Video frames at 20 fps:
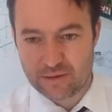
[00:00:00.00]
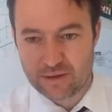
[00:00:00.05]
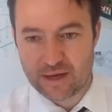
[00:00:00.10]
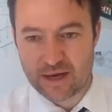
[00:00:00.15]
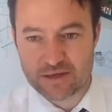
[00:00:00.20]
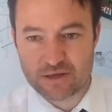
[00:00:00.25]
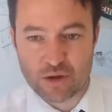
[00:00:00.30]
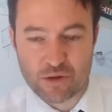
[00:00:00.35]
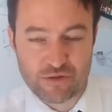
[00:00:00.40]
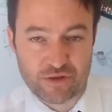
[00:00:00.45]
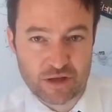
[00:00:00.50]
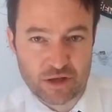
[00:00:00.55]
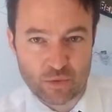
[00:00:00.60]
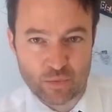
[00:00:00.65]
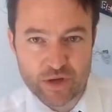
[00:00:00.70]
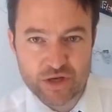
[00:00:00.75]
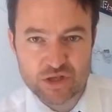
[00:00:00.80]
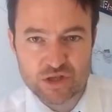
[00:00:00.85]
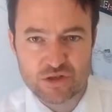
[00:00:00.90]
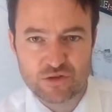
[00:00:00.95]
I don't think it
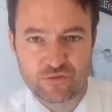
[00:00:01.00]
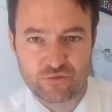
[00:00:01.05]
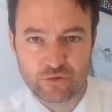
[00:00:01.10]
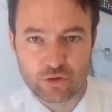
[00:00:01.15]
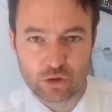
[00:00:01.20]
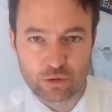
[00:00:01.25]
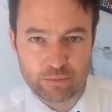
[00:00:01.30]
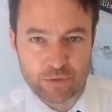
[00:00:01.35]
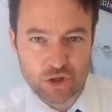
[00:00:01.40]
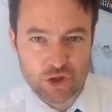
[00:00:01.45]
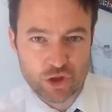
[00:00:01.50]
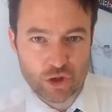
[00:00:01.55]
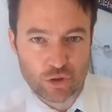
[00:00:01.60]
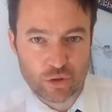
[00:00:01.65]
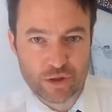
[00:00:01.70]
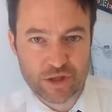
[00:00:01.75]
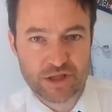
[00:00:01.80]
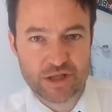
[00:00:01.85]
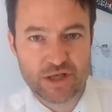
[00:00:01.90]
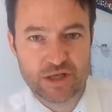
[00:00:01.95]
reaches full
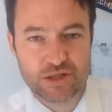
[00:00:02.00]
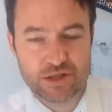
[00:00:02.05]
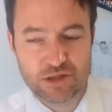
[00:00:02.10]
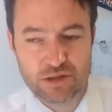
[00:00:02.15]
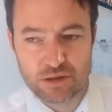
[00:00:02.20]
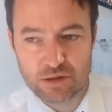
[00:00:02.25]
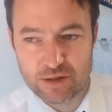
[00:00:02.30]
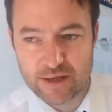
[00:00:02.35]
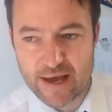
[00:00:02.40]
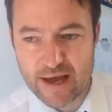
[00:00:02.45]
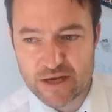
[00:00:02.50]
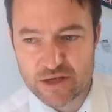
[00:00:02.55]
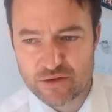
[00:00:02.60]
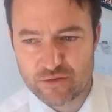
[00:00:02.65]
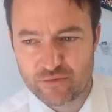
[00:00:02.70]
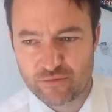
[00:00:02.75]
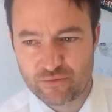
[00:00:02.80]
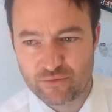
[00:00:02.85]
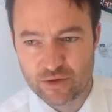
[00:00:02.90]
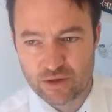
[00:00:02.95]
maturity till the age
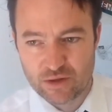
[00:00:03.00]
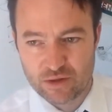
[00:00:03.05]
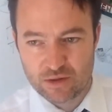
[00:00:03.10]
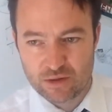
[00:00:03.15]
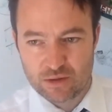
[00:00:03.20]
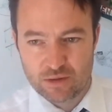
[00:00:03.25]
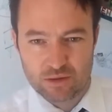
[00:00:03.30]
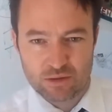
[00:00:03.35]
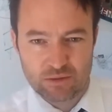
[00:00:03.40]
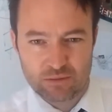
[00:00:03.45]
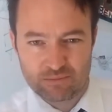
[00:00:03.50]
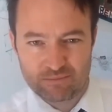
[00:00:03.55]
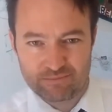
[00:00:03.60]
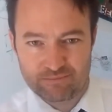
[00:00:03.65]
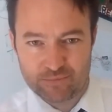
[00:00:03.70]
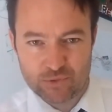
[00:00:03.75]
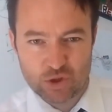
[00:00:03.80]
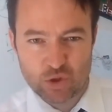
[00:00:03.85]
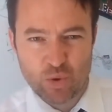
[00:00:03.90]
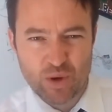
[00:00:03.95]
of
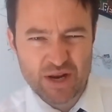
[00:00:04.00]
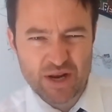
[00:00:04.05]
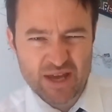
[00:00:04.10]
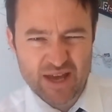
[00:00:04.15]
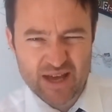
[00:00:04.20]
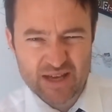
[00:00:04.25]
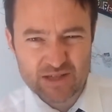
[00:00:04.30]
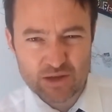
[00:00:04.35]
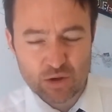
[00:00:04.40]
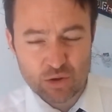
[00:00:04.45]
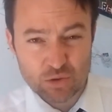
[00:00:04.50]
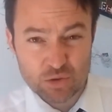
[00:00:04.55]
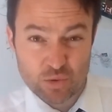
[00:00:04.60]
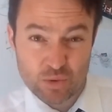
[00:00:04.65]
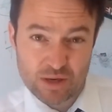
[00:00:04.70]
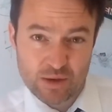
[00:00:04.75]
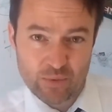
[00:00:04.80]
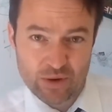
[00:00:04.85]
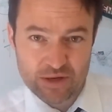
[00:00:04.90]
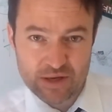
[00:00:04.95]
20 years old,
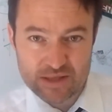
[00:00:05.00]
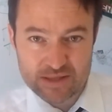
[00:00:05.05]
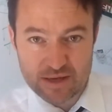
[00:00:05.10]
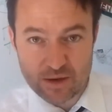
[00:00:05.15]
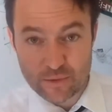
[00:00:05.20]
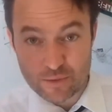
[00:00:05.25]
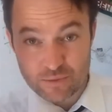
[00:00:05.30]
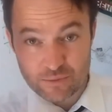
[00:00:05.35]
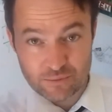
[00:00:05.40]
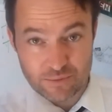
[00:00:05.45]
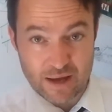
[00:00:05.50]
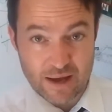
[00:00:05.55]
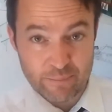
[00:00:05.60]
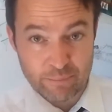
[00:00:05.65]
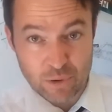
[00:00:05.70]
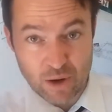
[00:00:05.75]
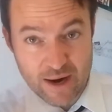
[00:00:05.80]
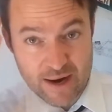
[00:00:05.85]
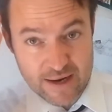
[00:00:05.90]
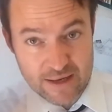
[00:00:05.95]
21 years old, our
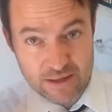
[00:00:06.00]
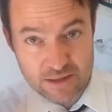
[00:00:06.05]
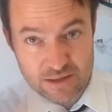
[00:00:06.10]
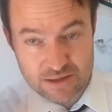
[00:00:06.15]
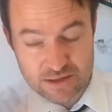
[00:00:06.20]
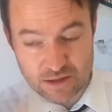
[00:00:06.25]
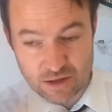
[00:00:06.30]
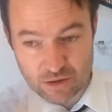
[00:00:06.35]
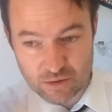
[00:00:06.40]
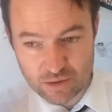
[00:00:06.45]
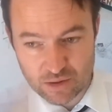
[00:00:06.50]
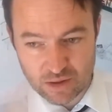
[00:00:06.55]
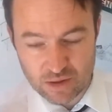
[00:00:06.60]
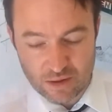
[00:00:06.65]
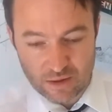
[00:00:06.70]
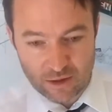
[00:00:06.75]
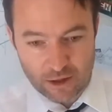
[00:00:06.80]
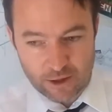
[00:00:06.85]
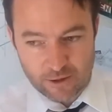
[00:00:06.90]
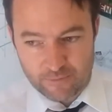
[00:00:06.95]
brain. So
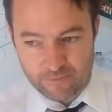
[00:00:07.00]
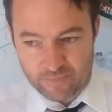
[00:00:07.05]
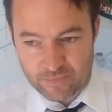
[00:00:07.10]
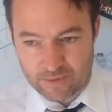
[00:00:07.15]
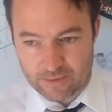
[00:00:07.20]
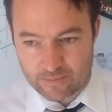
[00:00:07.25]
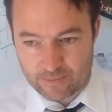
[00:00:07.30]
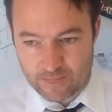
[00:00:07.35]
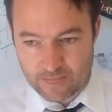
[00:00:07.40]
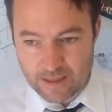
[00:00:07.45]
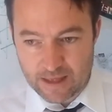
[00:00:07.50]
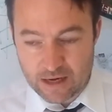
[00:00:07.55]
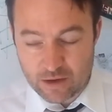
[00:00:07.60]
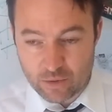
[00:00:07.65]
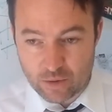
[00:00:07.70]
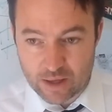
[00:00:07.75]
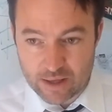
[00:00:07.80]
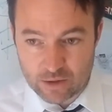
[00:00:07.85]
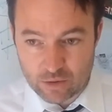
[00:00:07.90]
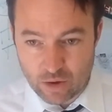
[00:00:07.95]

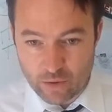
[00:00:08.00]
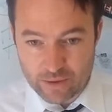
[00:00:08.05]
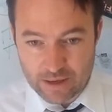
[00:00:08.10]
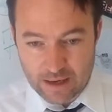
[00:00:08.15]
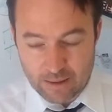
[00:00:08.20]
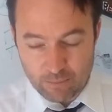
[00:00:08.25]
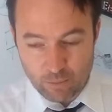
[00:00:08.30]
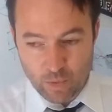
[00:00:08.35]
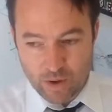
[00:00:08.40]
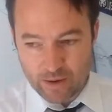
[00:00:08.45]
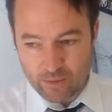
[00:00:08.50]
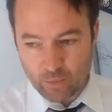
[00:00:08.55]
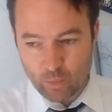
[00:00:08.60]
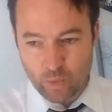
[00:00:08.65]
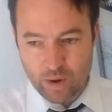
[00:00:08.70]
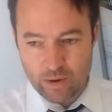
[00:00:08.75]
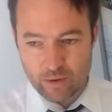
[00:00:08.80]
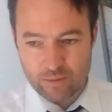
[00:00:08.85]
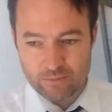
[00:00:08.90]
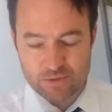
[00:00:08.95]
anyway, growing up,
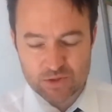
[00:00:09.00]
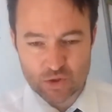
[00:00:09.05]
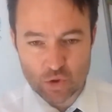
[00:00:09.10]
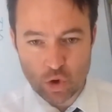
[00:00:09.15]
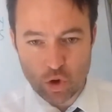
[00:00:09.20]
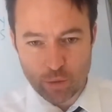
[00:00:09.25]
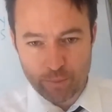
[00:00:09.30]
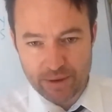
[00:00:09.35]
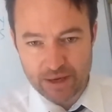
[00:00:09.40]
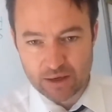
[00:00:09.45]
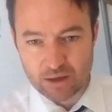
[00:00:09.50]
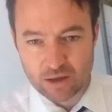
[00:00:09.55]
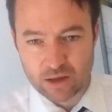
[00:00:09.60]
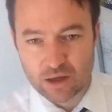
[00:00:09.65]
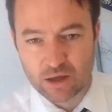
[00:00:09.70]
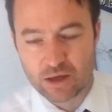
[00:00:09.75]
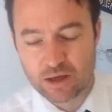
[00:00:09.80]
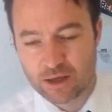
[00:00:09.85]
we're absorbing